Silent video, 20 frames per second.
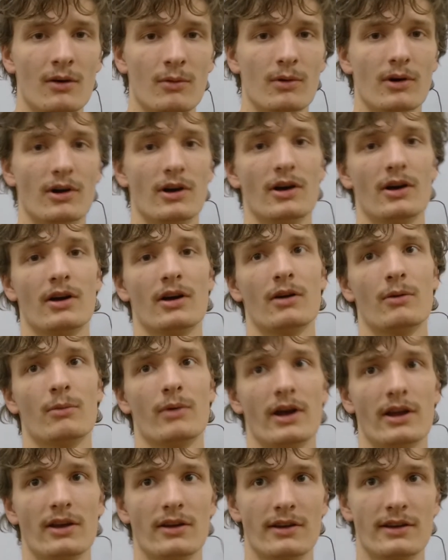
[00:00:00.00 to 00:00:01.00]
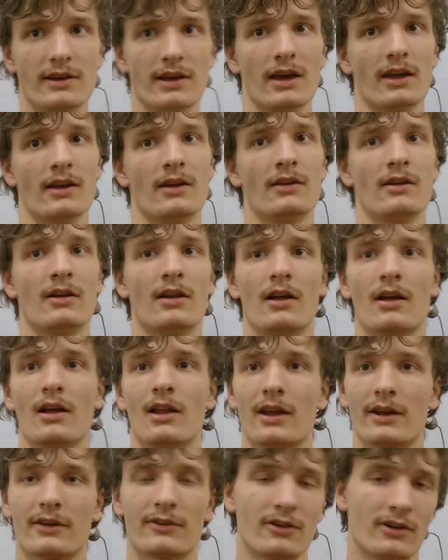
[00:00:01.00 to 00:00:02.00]
where you can
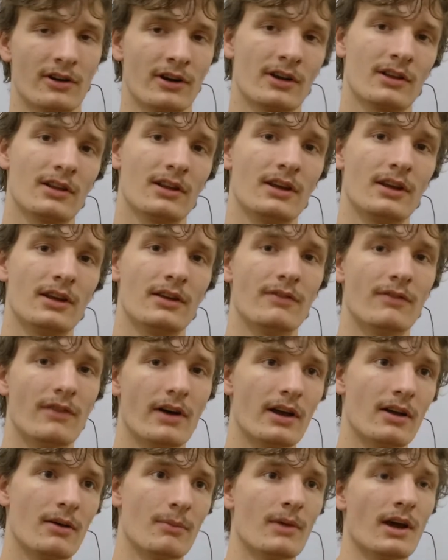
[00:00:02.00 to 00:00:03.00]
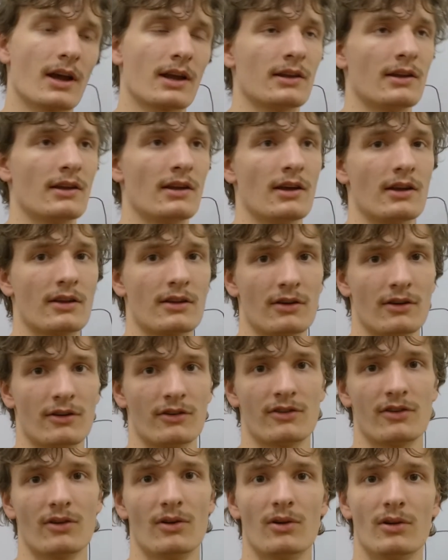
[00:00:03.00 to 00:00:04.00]
electronically via magnet
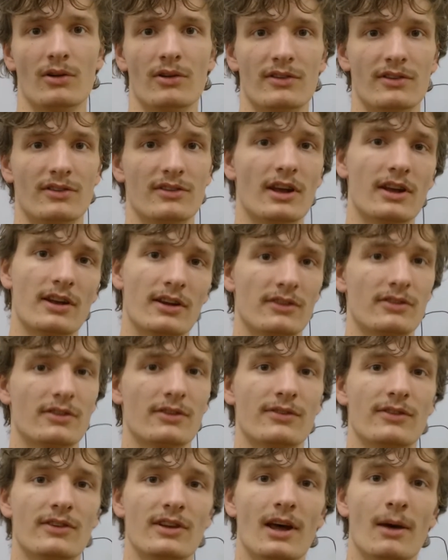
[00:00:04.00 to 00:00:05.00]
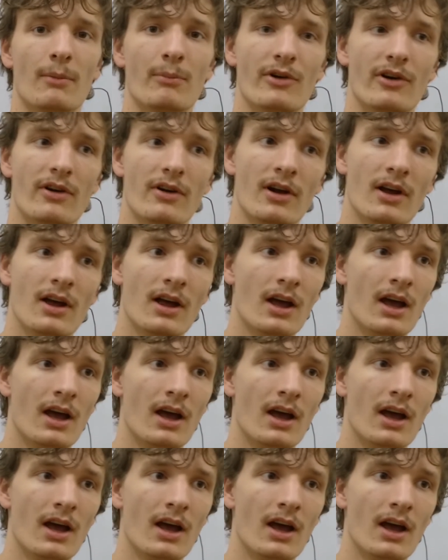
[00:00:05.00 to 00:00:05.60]
control the settings of the damper,